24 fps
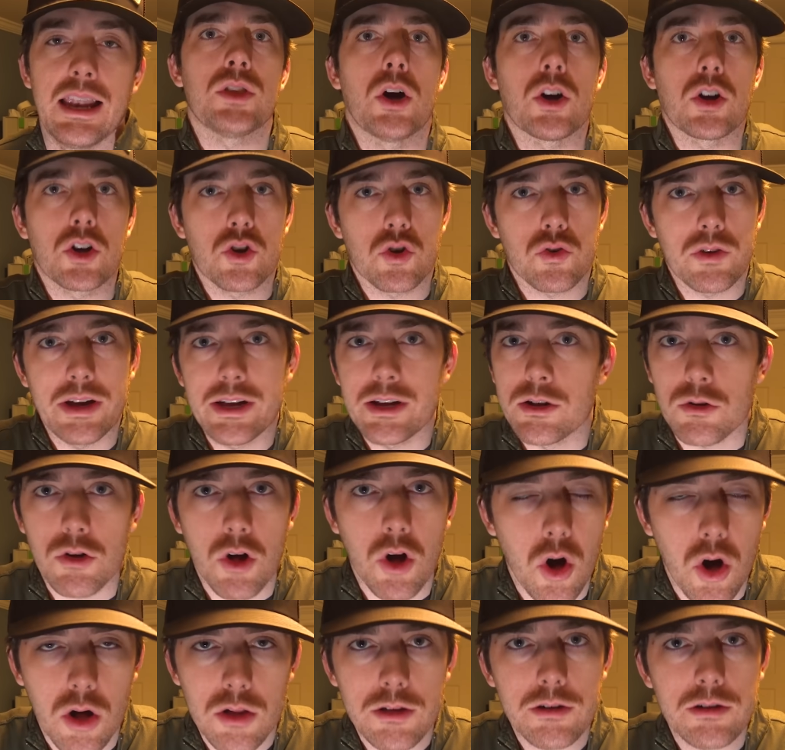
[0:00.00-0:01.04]
The creator
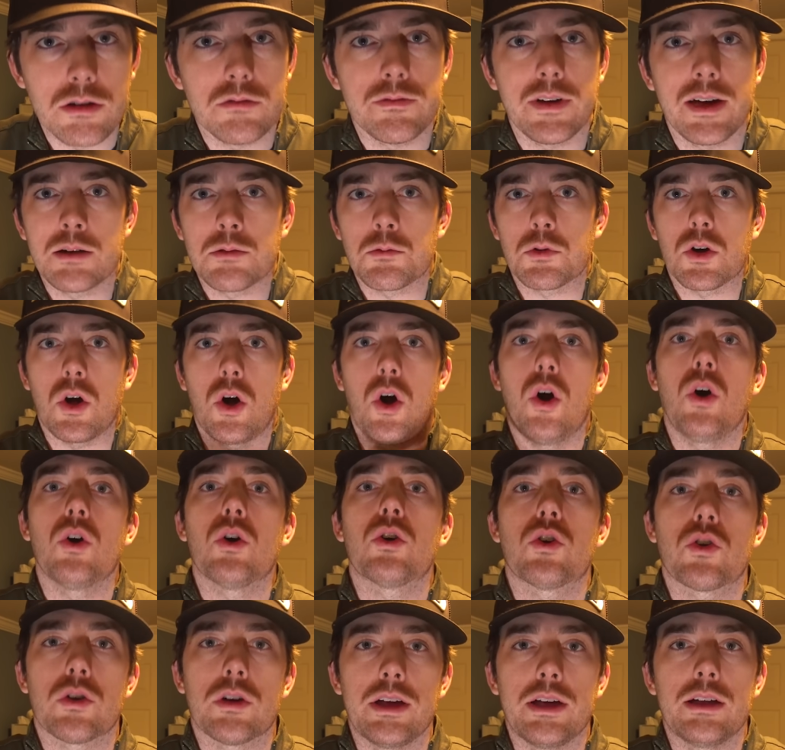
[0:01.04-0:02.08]
call out event where all
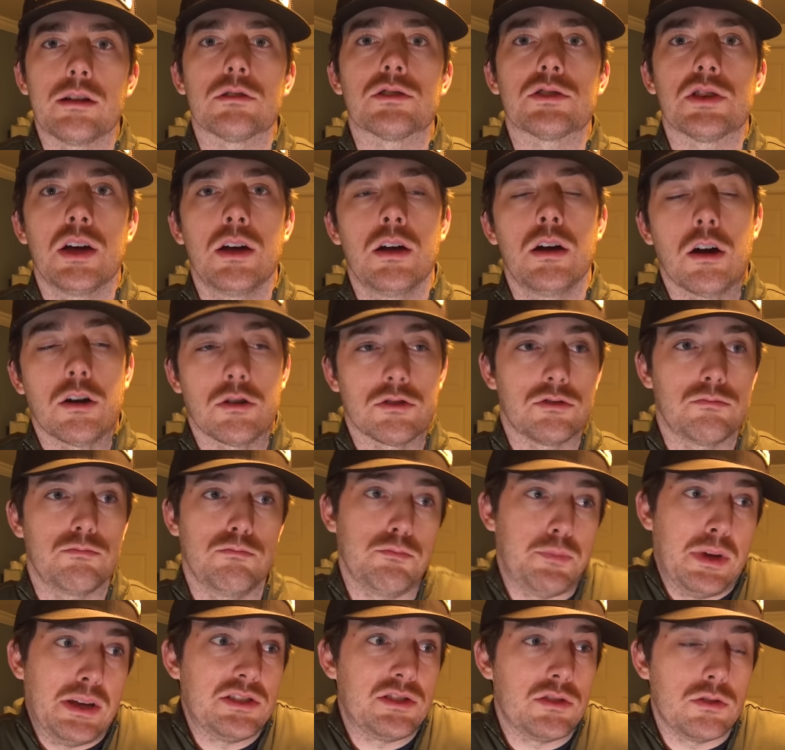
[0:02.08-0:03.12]
creators are
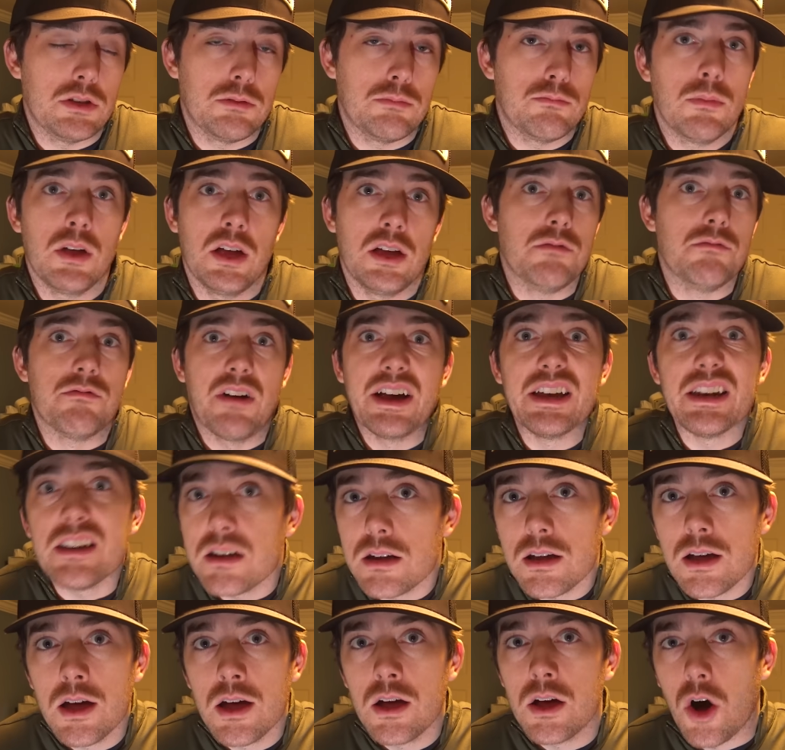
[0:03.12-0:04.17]
basically
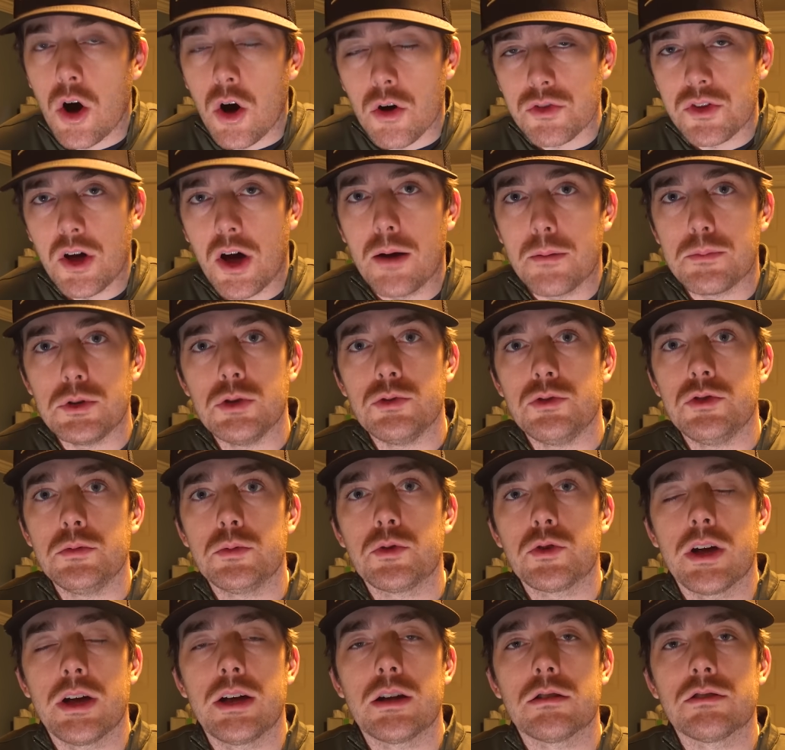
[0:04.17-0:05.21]
invited, all top YouTube
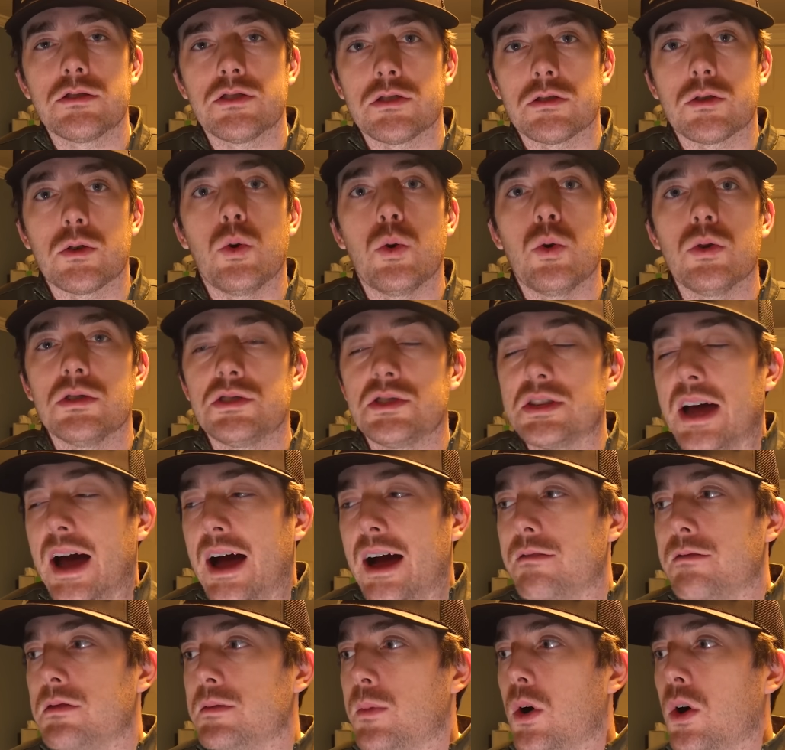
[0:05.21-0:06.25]
creators. Their goal is to
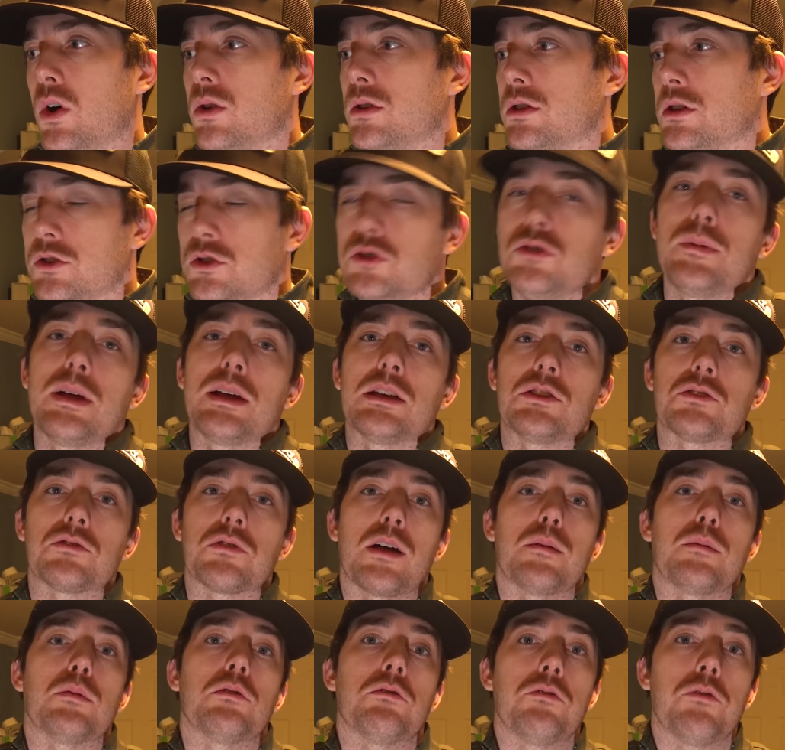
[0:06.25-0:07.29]
have them all in a two-man
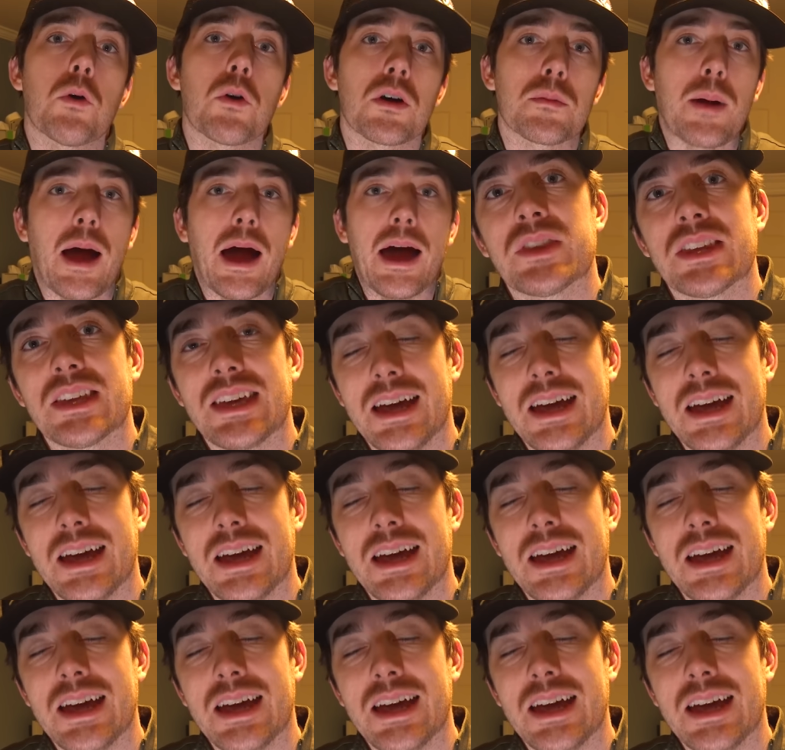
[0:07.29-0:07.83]
scramble format.